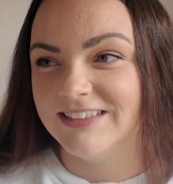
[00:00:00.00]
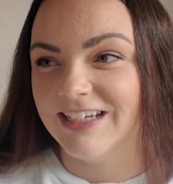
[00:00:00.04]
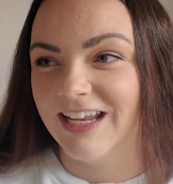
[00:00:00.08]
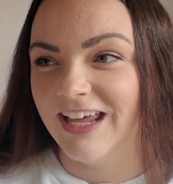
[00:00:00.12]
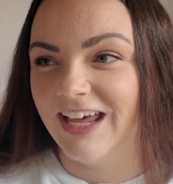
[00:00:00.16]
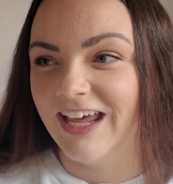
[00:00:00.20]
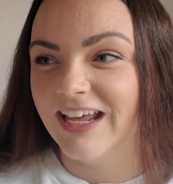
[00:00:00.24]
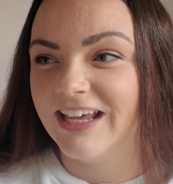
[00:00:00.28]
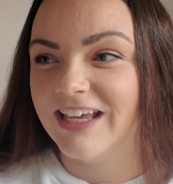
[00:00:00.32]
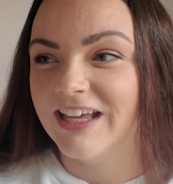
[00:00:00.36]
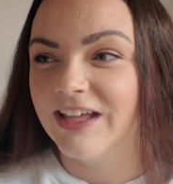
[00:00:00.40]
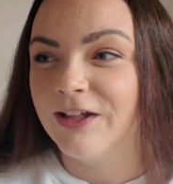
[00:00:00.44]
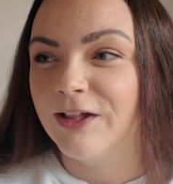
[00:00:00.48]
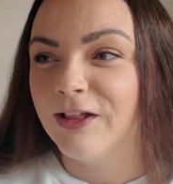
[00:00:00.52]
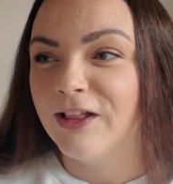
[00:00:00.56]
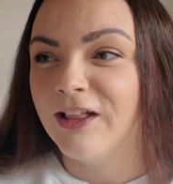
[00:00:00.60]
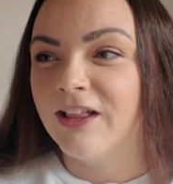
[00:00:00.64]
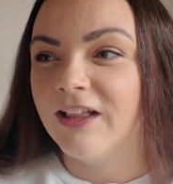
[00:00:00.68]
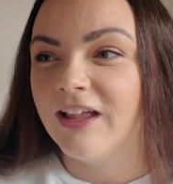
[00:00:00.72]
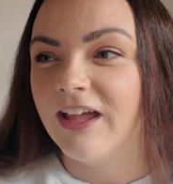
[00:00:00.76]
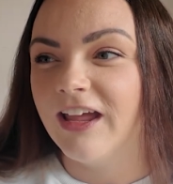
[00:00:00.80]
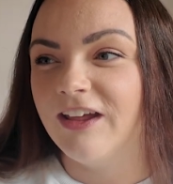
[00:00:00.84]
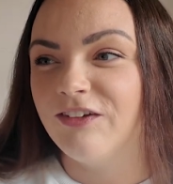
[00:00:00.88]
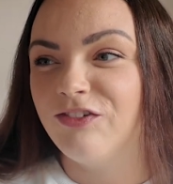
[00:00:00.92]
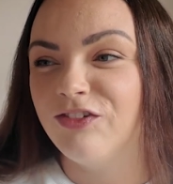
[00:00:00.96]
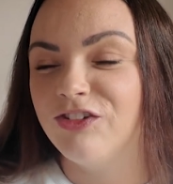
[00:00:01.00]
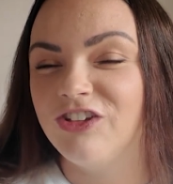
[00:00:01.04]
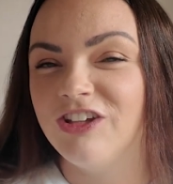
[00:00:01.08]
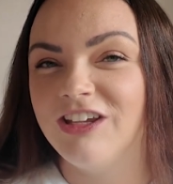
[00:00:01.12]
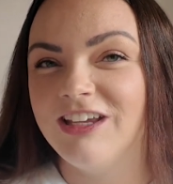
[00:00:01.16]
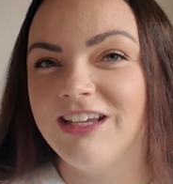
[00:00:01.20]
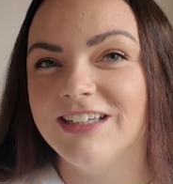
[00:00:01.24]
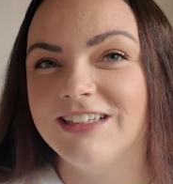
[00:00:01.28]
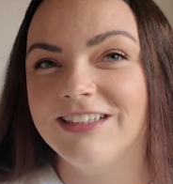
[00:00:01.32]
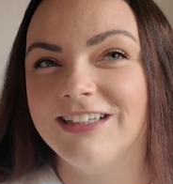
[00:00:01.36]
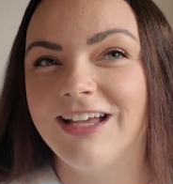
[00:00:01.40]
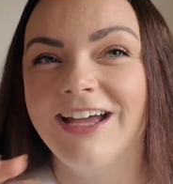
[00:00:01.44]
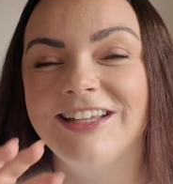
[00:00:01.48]
Like
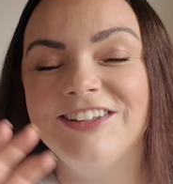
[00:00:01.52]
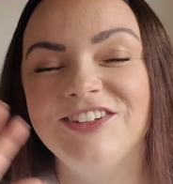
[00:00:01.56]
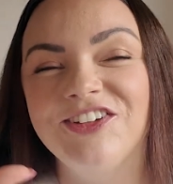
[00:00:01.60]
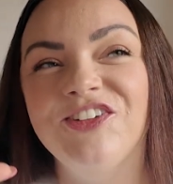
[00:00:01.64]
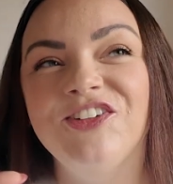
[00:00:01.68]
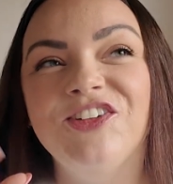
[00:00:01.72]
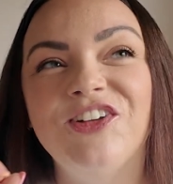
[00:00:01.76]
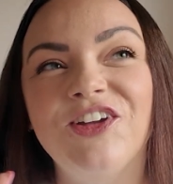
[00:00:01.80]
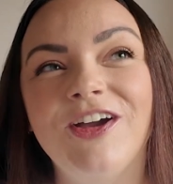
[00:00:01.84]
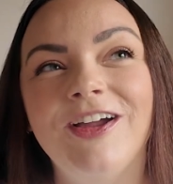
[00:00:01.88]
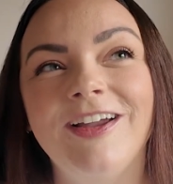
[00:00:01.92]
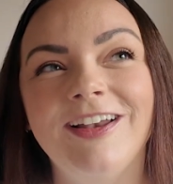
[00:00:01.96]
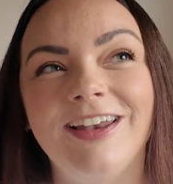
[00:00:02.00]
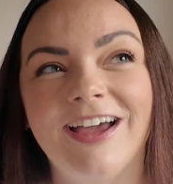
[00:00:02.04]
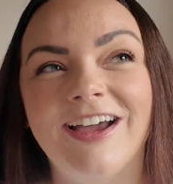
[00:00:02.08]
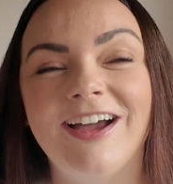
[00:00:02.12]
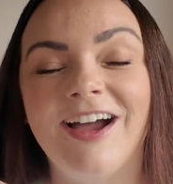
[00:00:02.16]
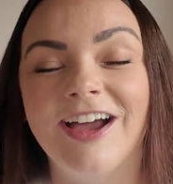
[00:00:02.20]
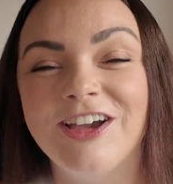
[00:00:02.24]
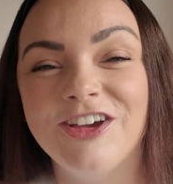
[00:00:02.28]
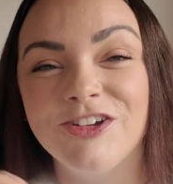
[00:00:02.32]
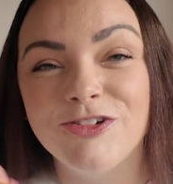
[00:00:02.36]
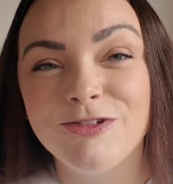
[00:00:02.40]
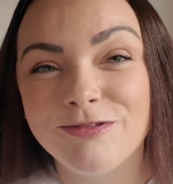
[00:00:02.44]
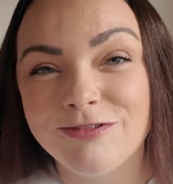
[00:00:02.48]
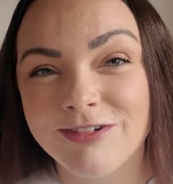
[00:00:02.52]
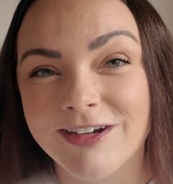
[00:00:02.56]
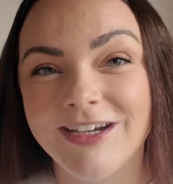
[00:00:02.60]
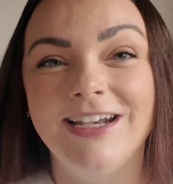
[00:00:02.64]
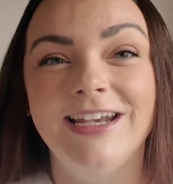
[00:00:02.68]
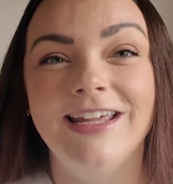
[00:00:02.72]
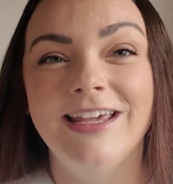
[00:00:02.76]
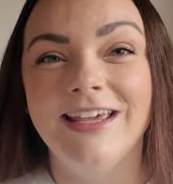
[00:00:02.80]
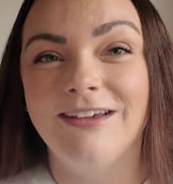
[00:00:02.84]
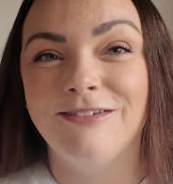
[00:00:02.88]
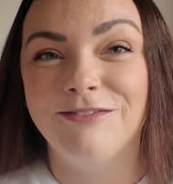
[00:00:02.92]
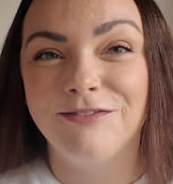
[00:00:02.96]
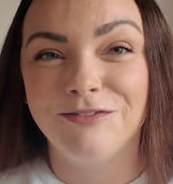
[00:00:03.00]
I don't know, like I could
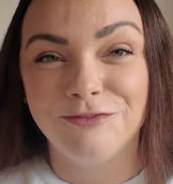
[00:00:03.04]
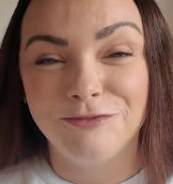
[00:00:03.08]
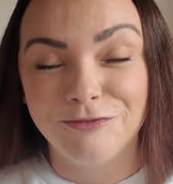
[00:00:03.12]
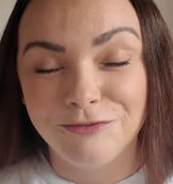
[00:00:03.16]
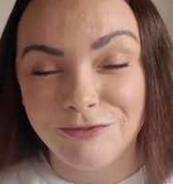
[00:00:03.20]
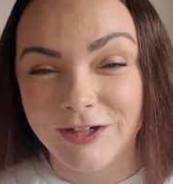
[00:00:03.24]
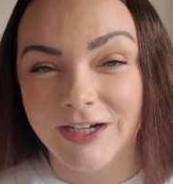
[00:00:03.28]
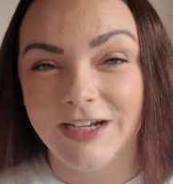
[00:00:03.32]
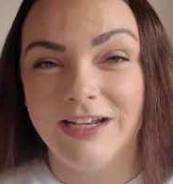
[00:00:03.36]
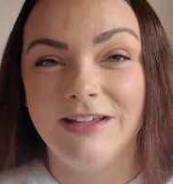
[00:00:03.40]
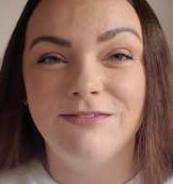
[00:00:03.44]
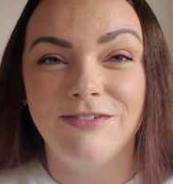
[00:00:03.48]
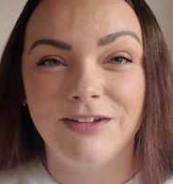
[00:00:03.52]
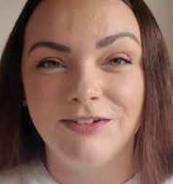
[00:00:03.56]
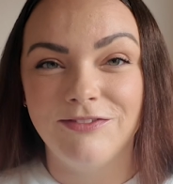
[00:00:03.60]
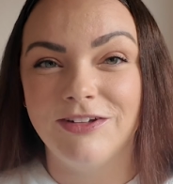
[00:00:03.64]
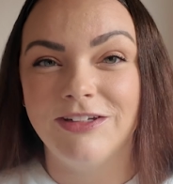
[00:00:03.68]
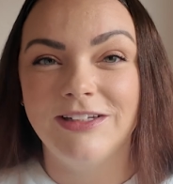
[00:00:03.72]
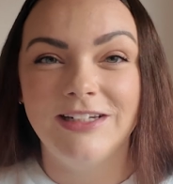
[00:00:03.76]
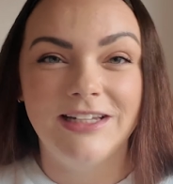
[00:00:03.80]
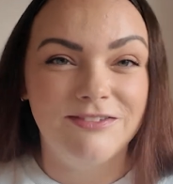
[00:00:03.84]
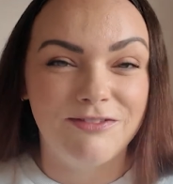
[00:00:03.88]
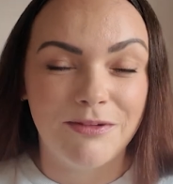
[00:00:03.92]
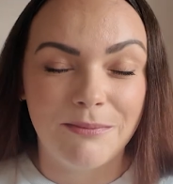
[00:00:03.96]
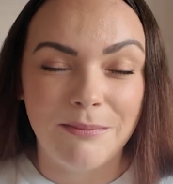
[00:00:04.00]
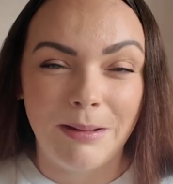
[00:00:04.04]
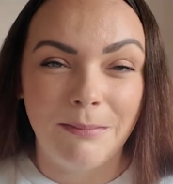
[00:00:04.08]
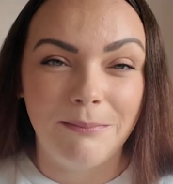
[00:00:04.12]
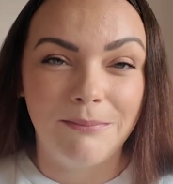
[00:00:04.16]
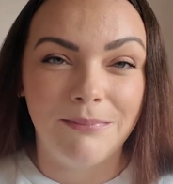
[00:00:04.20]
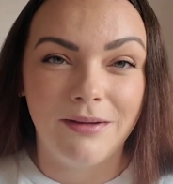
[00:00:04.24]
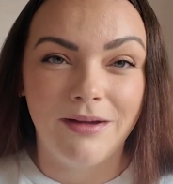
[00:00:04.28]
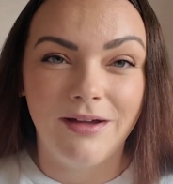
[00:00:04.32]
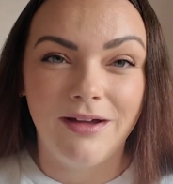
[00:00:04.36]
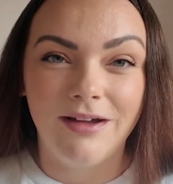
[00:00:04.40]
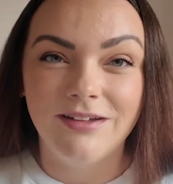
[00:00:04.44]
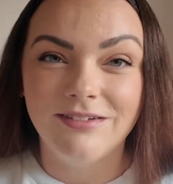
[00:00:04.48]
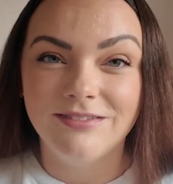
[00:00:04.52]
really, really vividly
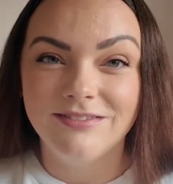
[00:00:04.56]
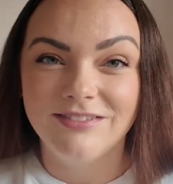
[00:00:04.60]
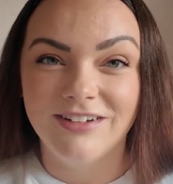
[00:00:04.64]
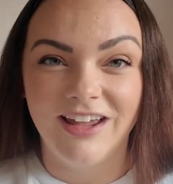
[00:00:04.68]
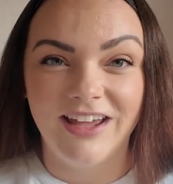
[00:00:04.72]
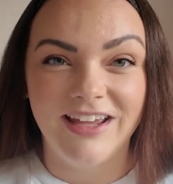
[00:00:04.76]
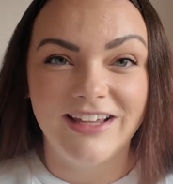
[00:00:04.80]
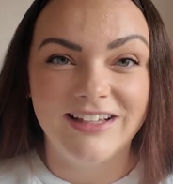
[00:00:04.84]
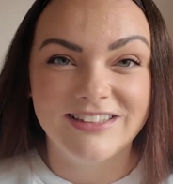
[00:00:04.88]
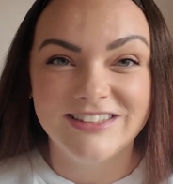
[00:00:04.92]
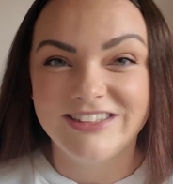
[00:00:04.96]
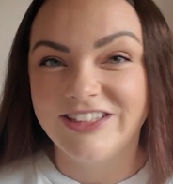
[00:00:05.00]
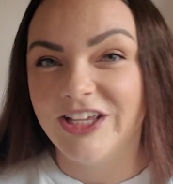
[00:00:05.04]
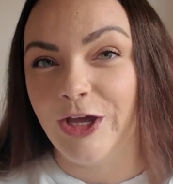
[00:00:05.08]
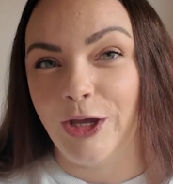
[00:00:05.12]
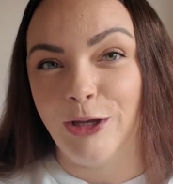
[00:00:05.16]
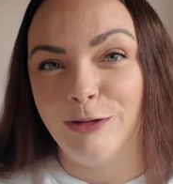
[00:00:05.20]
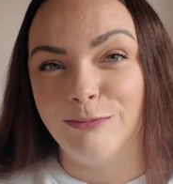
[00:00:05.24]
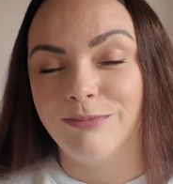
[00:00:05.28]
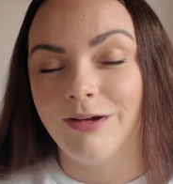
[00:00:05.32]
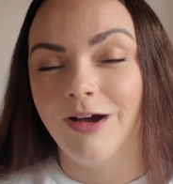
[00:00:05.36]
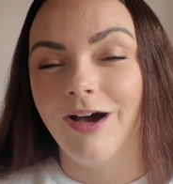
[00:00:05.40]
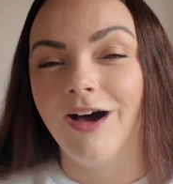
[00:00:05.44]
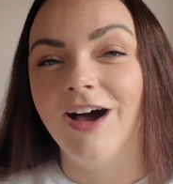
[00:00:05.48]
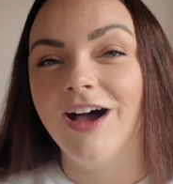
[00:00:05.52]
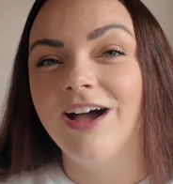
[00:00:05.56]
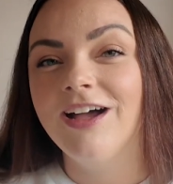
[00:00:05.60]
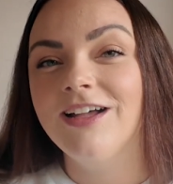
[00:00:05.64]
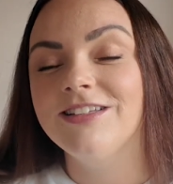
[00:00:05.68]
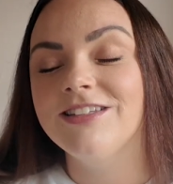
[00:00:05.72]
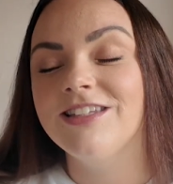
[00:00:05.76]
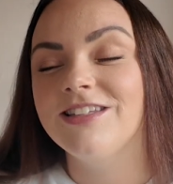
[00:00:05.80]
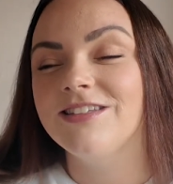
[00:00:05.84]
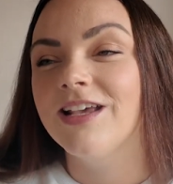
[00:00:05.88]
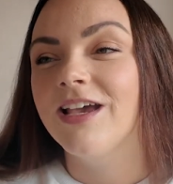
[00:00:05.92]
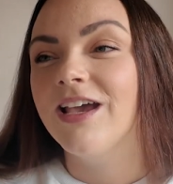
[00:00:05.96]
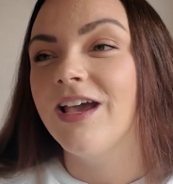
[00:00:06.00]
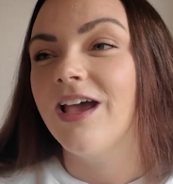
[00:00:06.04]
remember like certain
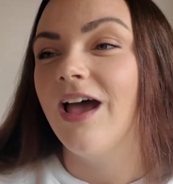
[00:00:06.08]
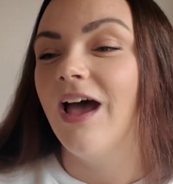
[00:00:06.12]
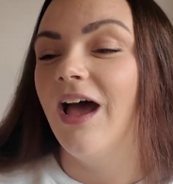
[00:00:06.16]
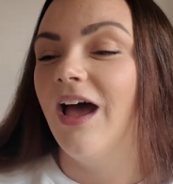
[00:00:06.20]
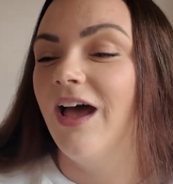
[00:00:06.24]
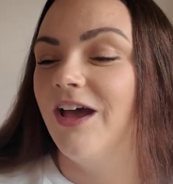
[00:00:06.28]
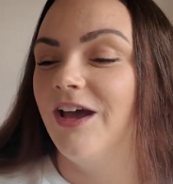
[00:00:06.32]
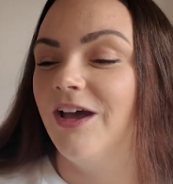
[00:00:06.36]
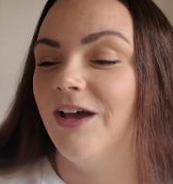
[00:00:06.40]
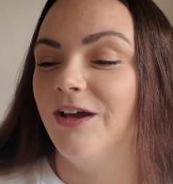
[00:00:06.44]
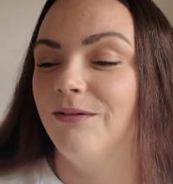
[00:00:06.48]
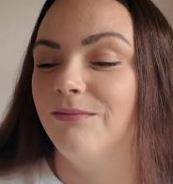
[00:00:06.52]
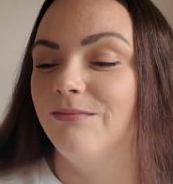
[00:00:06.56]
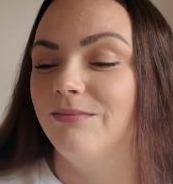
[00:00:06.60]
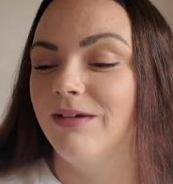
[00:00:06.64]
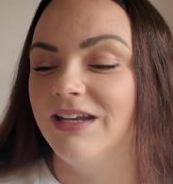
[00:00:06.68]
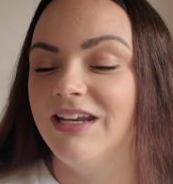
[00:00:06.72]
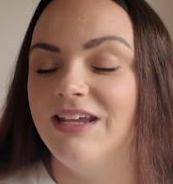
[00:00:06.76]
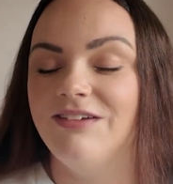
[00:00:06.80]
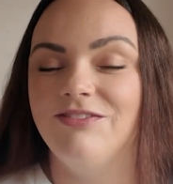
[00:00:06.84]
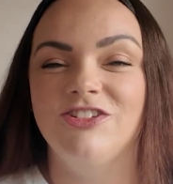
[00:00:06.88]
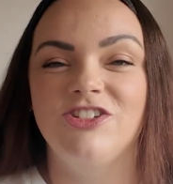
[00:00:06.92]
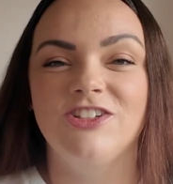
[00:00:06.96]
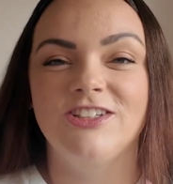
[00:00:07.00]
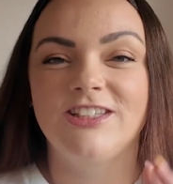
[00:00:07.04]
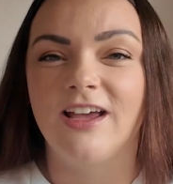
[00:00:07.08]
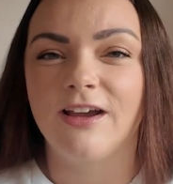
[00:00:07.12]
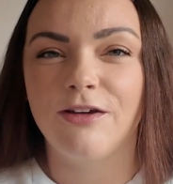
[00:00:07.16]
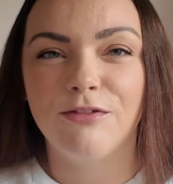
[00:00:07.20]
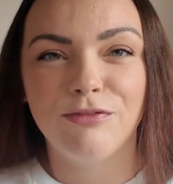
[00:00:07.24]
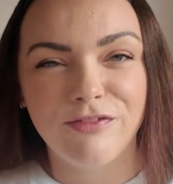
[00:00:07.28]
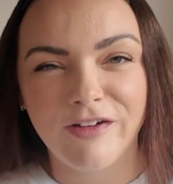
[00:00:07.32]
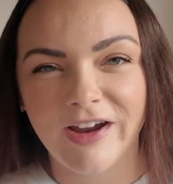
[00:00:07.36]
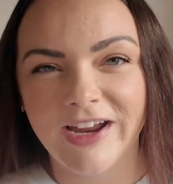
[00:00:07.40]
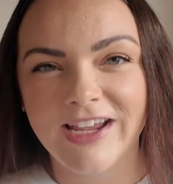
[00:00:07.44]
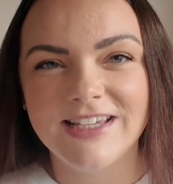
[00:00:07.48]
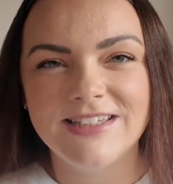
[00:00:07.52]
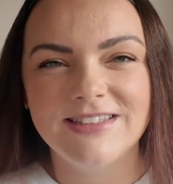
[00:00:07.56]
parts, and even just like
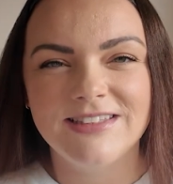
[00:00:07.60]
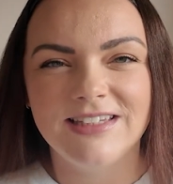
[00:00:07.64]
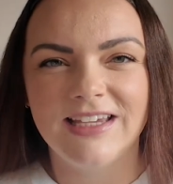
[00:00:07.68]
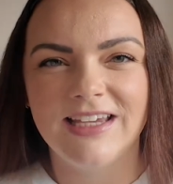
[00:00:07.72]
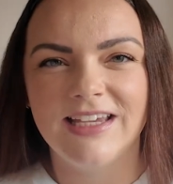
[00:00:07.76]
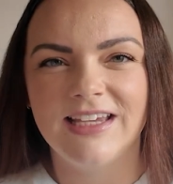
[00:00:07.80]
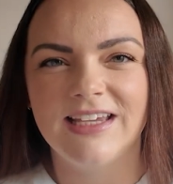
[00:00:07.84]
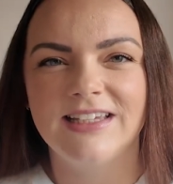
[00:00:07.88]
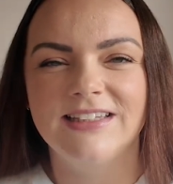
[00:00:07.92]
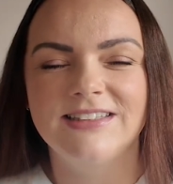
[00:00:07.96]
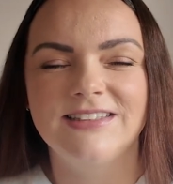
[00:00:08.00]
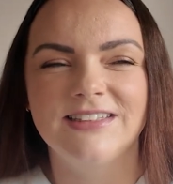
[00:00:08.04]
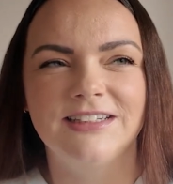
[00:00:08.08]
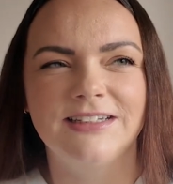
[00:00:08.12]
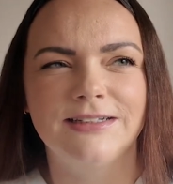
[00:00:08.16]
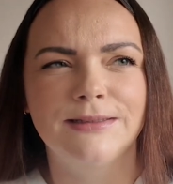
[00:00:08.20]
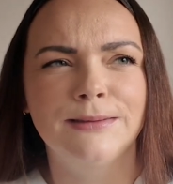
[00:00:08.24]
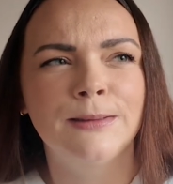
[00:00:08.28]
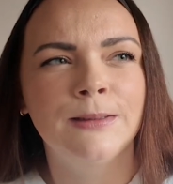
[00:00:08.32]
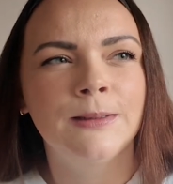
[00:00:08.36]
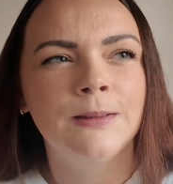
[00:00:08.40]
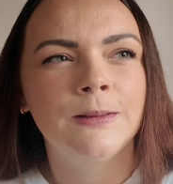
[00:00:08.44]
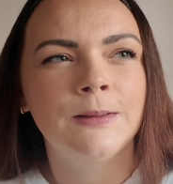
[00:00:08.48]
phrases and